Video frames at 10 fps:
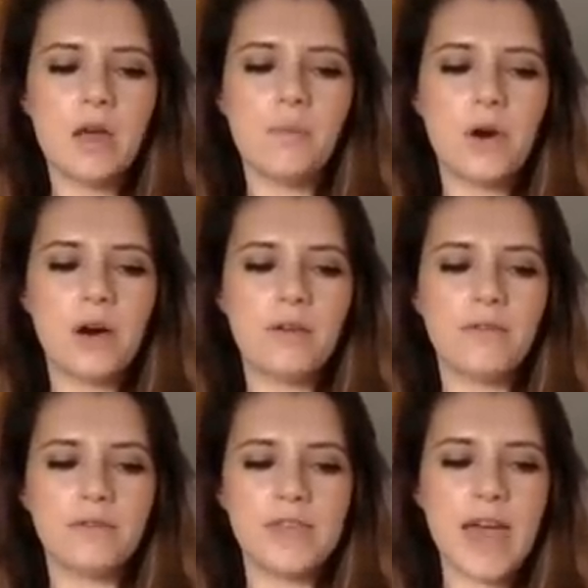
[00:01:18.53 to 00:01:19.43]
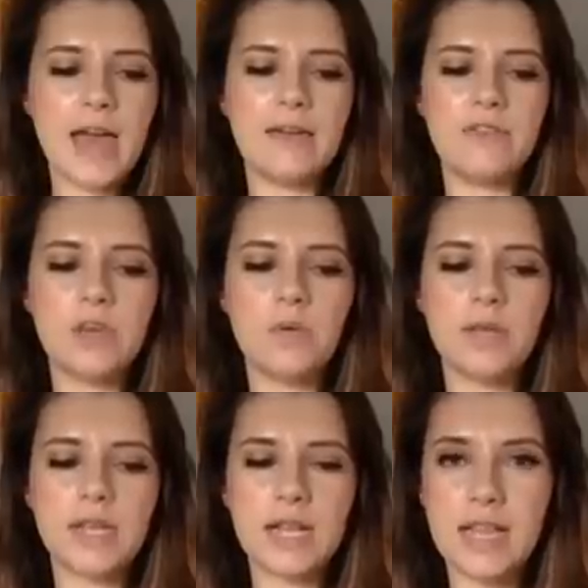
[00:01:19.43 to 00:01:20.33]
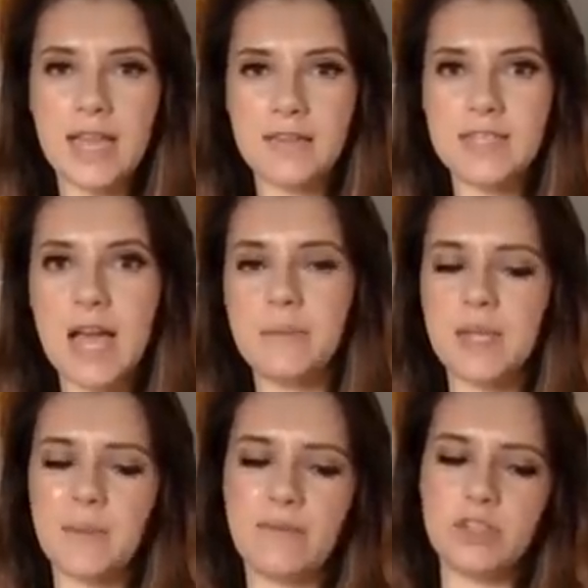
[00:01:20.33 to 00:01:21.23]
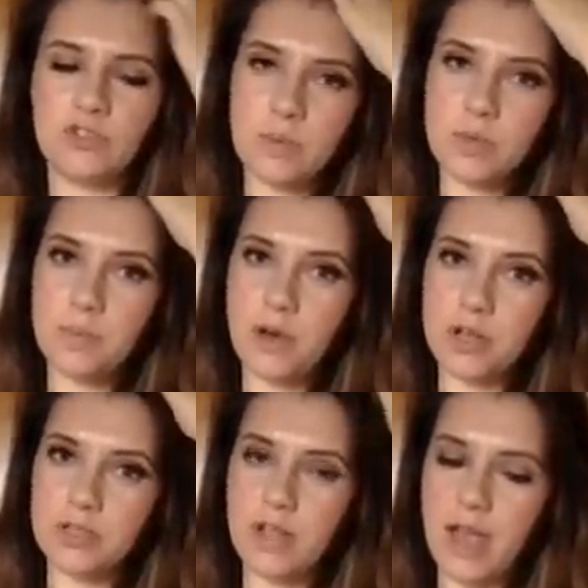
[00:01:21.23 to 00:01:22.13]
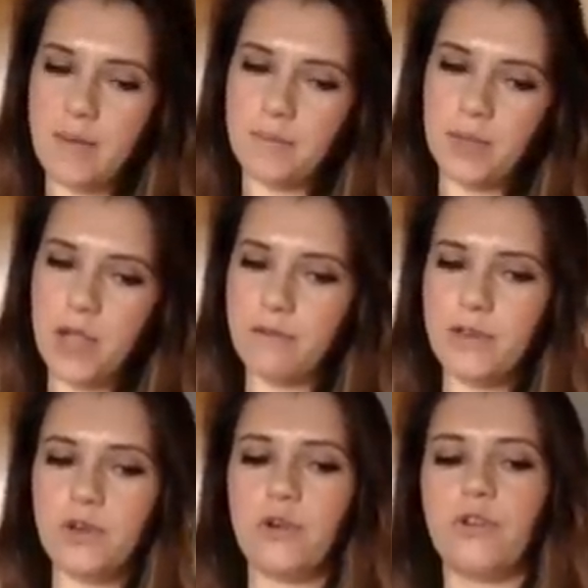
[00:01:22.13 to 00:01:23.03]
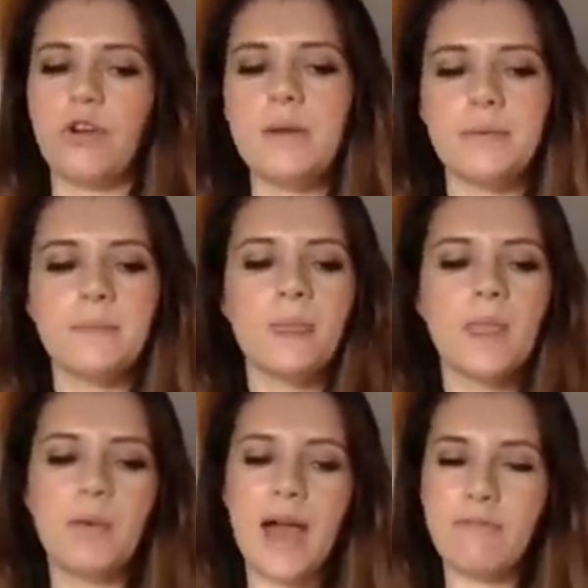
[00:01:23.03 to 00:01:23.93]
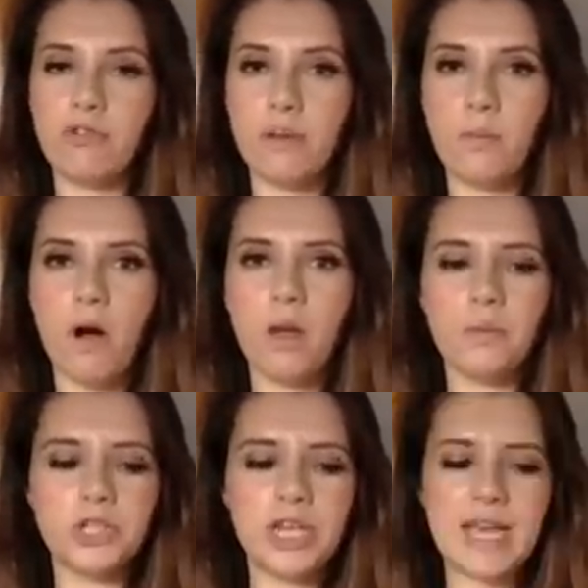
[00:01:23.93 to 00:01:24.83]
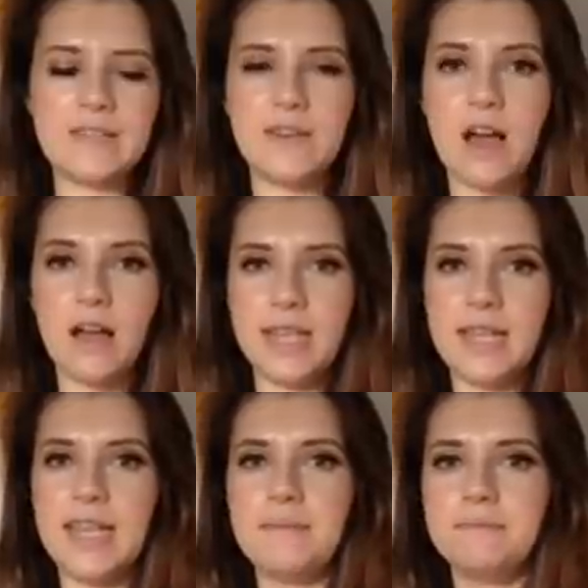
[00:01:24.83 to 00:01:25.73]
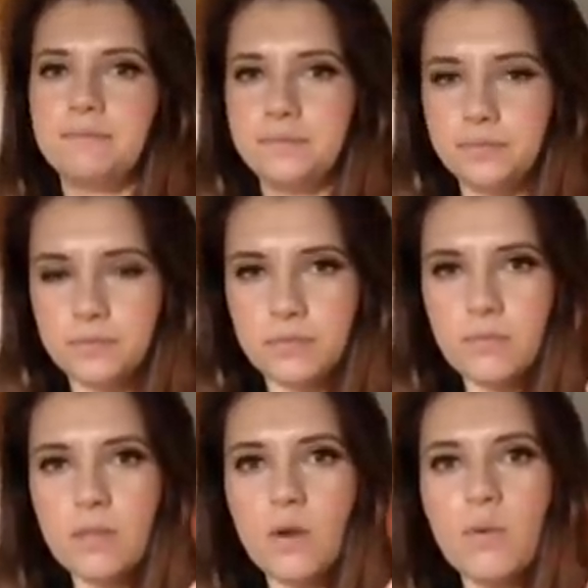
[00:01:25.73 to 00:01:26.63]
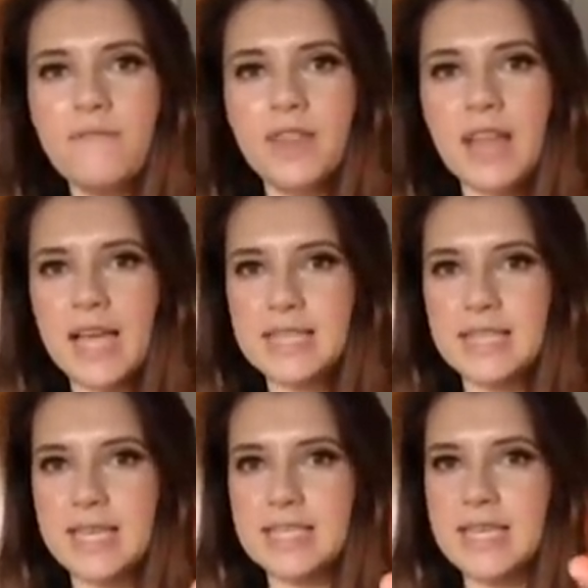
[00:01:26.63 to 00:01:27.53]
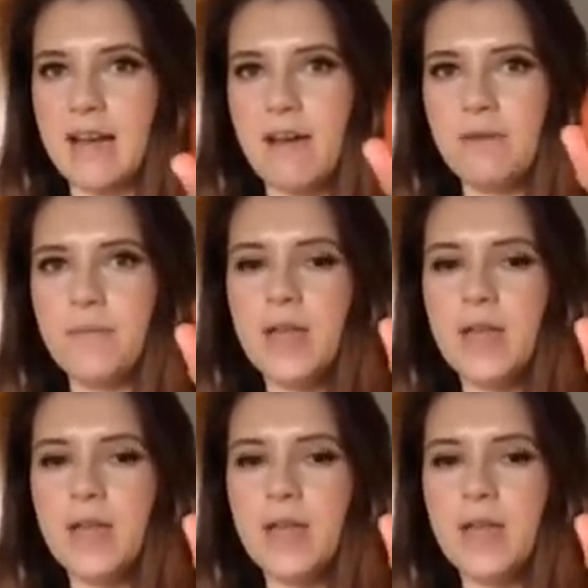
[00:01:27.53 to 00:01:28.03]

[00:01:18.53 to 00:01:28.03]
But yeah, if you want to click the timestamp in the description box below for your group, we have group one, which is the Carnelian with the Light Seer's Tarot.